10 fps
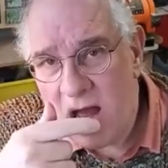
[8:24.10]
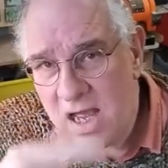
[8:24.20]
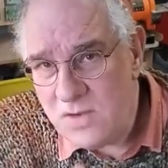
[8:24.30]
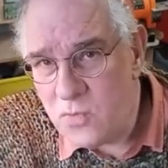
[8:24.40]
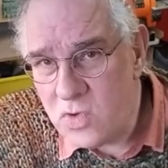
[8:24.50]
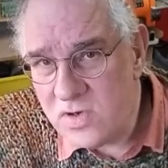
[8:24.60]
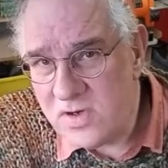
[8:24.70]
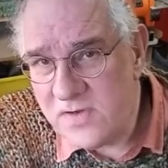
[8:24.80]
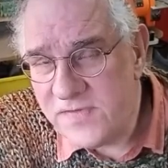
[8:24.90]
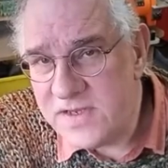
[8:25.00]
I
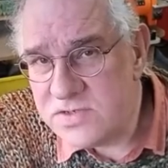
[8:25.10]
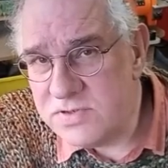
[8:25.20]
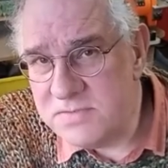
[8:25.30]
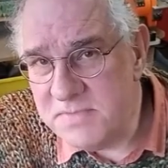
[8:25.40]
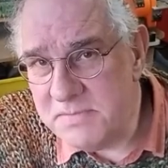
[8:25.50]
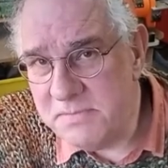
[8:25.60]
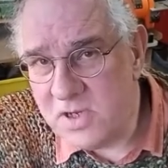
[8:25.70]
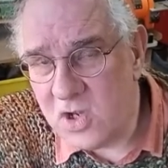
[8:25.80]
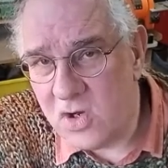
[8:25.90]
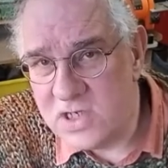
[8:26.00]
wondered if this was maybe
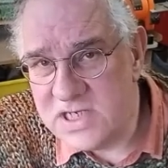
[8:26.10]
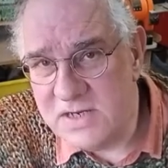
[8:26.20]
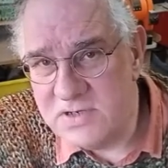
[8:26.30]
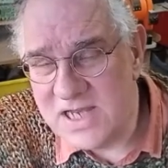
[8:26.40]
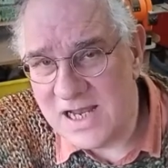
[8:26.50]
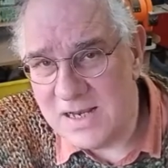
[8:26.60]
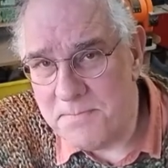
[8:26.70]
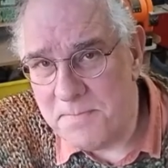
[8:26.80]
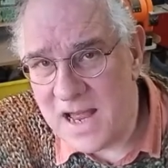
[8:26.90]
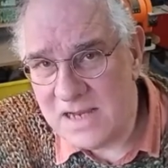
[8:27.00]
because he was getting
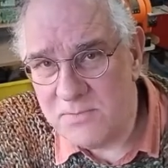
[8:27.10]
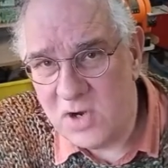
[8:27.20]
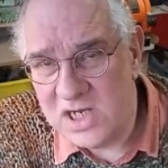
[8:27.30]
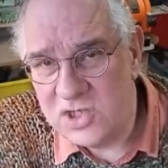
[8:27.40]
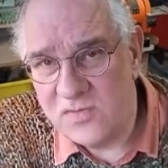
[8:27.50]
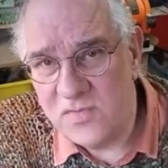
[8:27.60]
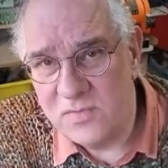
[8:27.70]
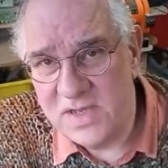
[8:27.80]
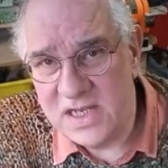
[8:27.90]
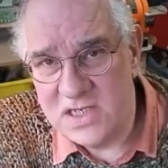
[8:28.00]
back pressure
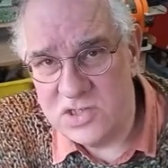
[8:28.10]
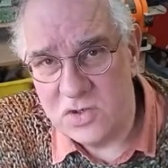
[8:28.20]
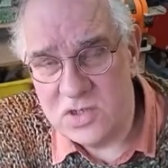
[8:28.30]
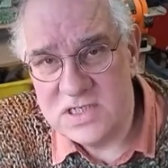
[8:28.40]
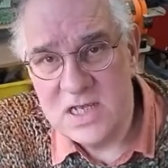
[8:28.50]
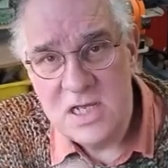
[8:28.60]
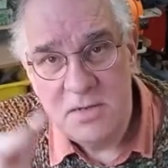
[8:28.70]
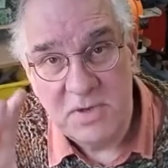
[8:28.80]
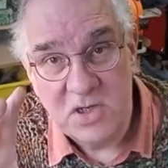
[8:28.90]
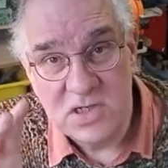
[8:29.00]
from the exhaust,
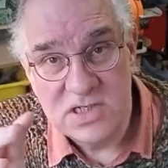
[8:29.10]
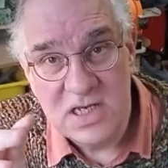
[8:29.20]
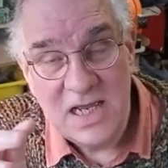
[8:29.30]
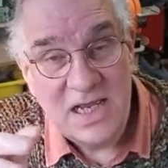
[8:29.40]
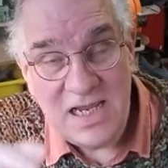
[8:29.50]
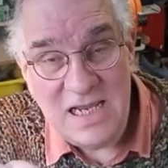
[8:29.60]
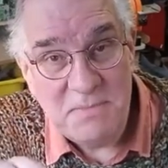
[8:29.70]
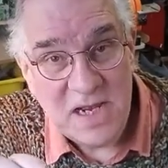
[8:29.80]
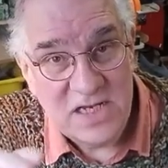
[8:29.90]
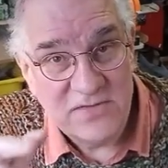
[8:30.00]
because he
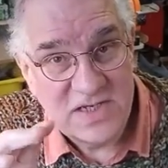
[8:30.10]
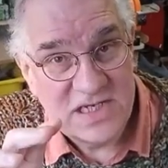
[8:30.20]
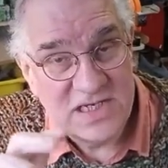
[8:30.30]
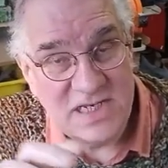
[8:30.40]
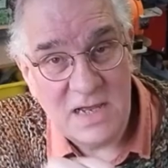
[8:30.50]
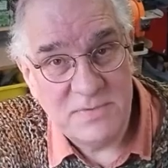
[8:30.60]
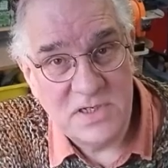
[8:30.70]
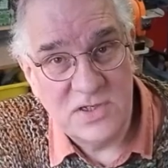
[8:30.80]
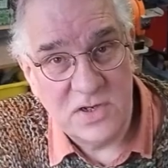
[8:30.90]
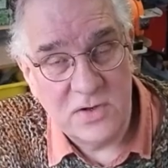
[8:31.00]
might have
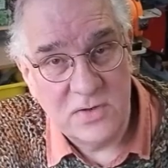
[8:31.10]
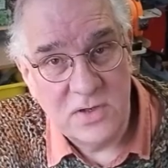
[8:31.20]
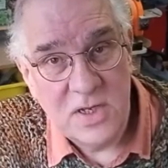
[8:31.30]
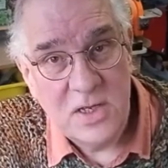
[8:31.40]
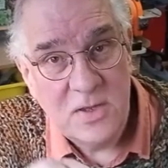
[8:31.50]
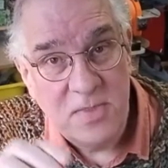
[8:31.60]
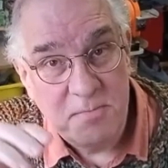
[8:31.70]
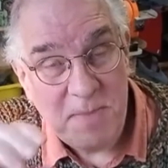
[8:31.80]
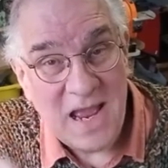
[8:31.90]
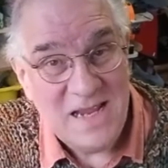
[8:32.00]
stepped down
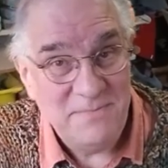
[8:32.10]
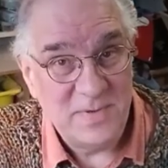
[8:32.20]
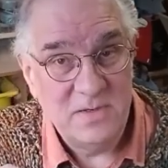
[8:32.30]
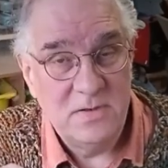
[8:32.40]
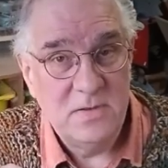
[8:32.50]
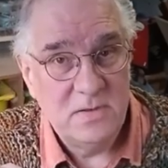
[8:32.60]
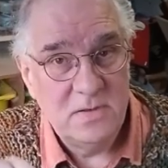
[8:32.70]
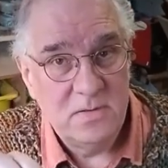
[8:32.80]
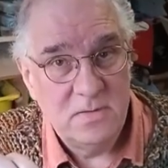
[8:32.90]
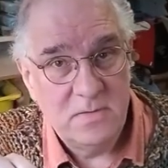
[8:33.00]
the pipe
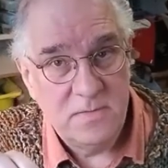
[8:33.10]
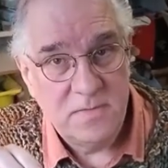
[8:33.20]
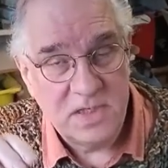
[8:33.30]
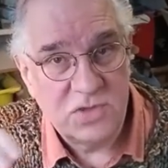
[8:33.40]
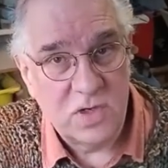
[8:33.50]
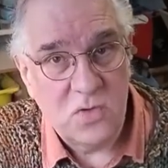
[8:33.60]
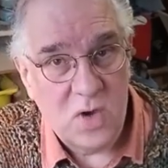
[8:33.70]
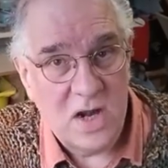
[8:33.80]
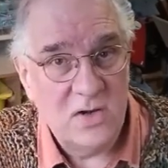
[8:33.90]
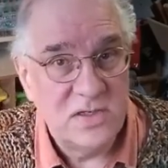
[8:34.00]
that's
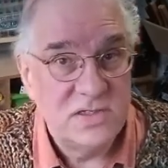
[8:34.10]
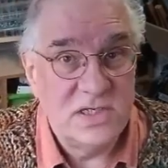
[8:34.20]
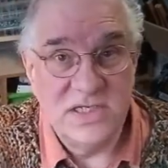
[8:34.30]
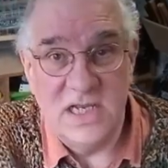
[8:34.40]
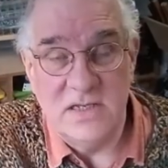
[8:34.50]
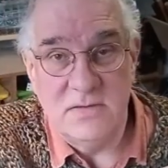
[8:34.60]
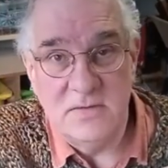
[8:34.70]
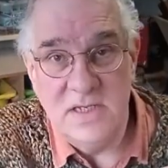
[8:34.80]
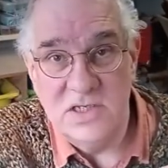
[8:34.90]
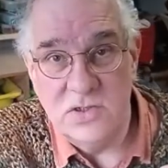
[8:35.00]
required to take
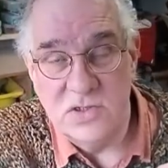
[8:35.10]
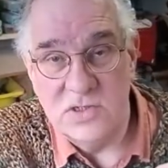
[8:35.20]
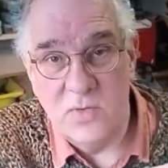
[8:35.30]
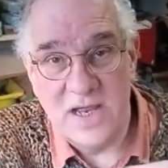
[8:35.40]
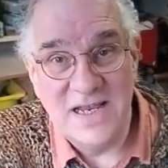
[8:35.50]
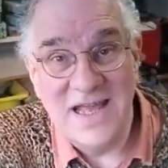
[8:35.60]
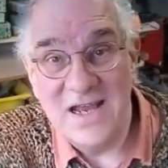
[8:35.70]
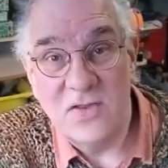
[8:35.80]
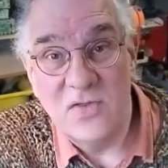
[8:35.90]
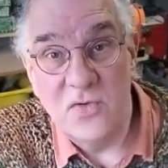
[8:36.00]
the exhaust away to
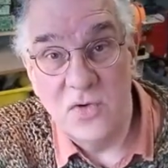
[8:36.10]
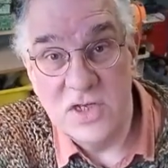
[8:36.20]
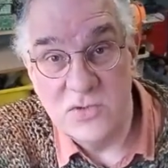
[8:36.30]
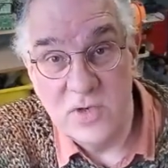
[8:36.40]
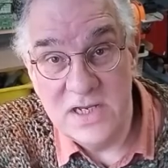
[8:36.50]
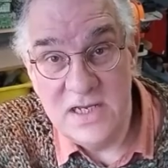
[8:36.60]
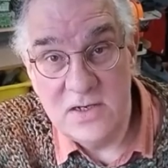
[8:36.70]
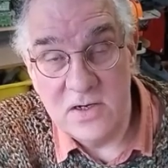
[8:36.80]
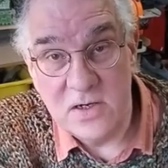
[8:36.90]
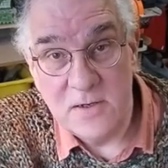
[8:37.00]
get it through his
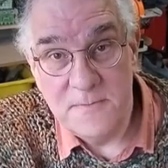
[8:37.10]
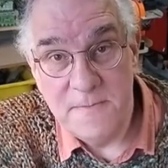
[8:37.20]
radiator.